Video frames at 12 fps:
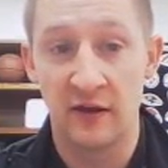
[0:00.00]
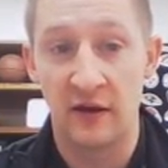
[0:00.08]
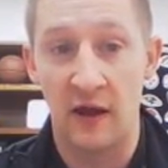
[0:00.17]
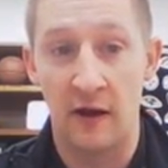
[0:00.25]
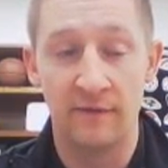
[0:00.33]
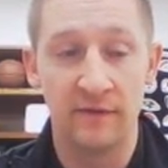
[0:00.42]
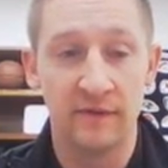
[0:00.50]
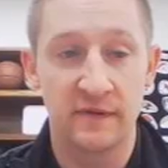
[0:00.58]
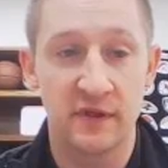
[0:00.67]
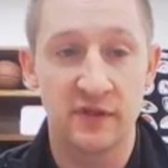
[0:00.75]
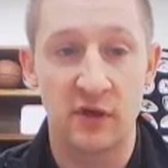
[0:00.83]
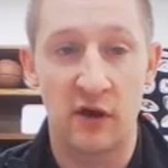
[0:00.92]
Now,
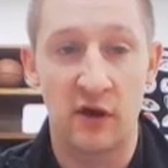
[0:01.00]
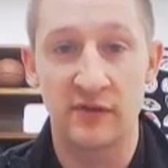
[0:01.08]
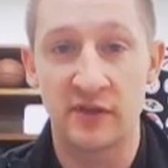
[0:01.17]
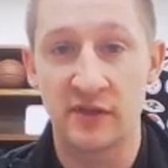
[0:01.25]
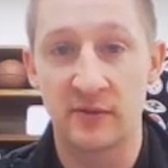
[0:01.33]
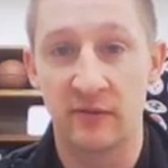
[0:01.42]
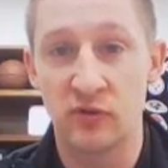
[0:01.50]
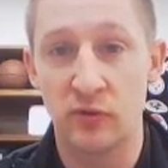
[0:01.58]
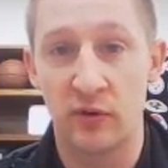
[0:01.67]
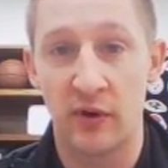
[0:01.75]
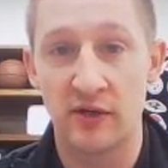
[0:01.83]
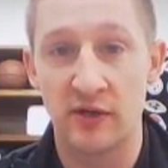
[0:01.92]
to solve a system of 2
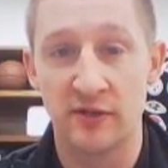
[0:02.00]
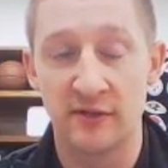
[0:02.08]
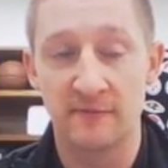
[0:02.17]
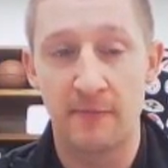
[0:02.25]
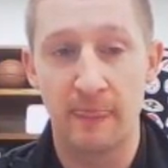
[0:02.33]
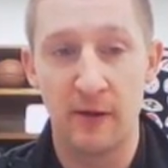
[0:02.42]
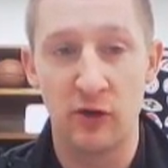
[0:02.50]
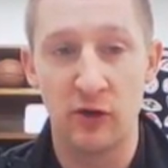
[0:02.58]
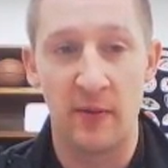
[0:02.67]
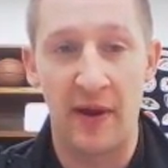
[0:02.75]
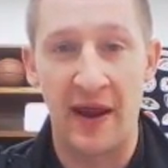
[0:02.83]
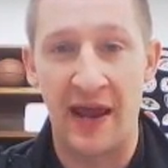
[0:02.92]
equations, you can do
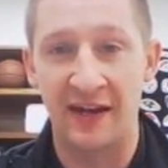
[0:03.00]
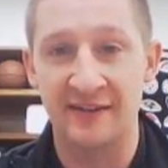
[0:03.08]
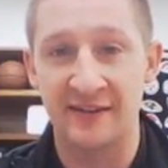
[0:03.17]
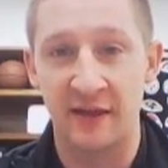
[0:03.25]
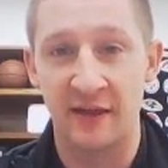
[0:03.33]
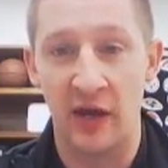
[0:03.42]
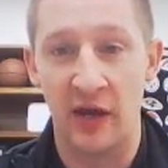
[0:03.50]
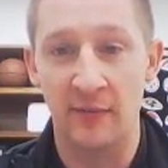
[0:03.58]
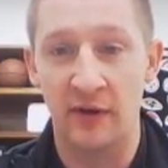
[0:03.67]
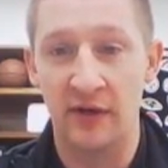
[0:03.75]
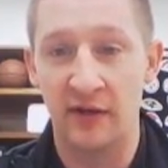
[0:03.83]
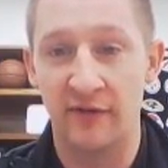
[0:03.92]
that by hand, it's not that bad,
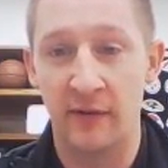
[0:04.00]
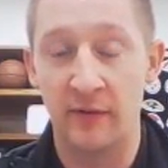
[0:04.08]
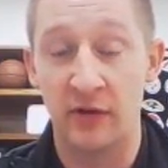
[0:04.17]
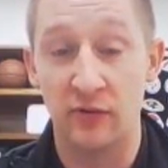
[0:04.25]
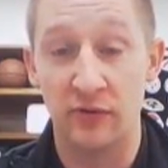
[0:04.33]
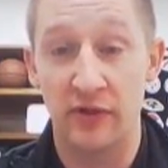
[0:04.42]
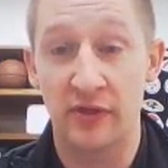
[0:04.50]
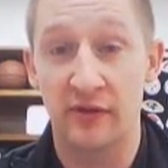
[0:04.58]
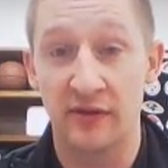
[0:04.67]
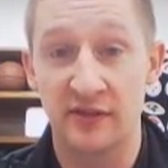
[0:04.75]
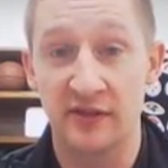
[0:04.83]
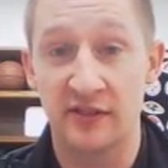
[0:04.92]
but if I'm going to do
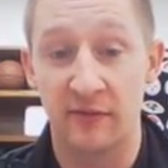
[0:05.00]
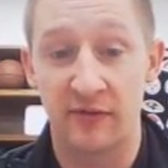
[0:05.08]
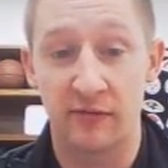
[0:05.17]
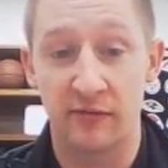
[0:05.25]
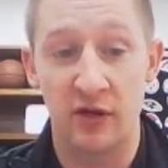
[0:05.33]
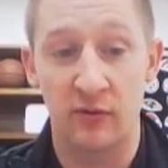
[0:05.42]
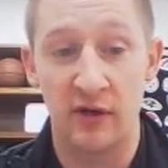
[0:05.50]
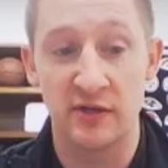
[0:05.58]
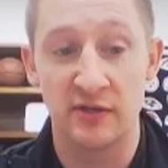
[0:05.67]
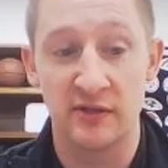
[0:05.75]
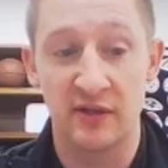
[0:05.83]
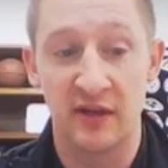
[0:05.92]
a system of 3
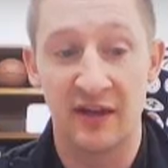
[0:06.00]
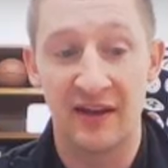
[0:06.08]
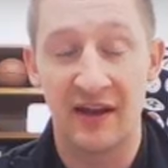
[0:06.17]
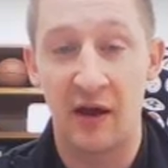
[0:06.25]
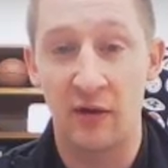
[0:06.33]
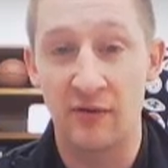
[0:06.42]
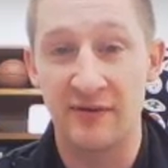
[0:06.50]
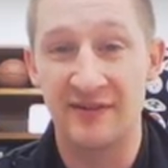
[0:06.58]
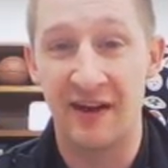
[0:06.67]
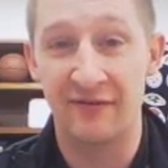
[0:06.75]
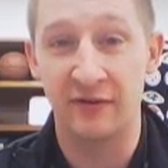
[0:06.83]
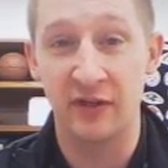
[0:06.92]
equations, I would
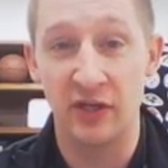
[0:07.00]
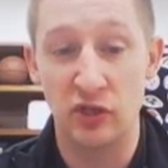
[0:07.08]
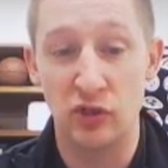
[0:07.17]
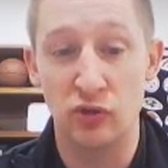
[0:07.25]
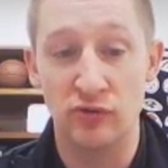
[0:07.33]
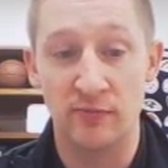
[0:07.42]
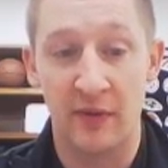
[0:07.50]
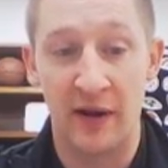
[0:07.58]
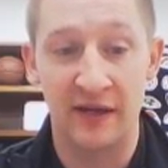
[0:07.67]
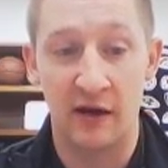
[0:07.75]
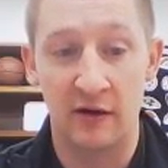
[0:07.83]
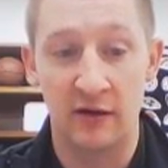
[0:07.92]
definitely use my
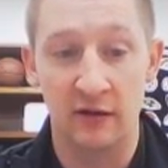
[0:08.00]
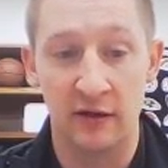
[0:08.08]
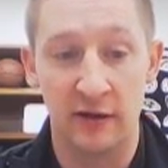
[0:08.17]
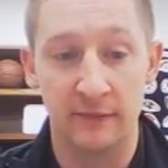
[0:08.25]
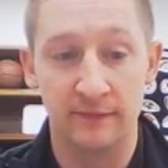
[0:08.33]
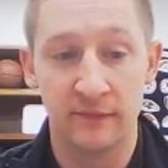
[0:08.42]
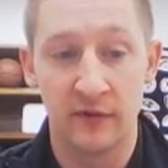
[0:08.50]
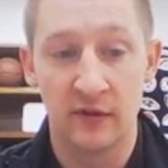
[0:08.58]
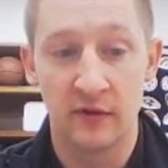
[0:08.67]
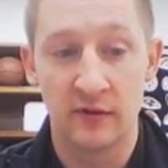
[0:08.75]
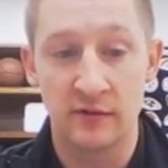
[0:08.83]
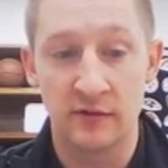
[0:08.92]
calculator.
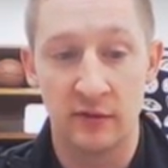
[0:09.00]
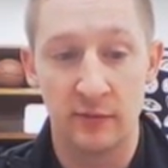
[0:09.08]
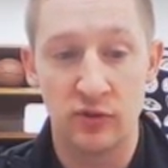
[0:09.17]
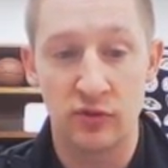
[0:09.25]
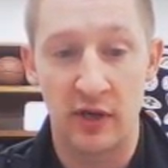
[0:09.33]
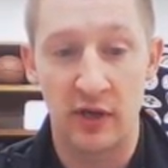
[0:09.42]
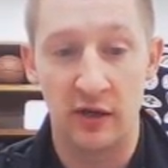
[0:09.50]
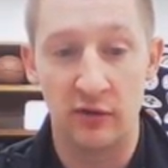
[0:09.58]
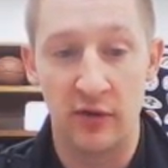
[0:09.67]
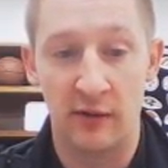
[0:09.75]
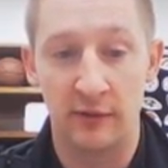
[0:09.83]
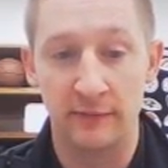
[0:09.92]
So let me show you how to
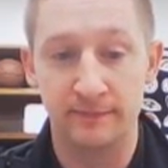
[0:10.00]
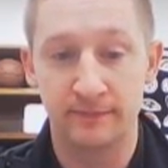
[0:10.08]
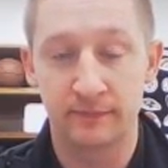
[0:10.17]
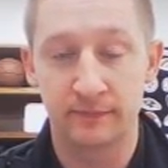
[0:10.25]
do that one.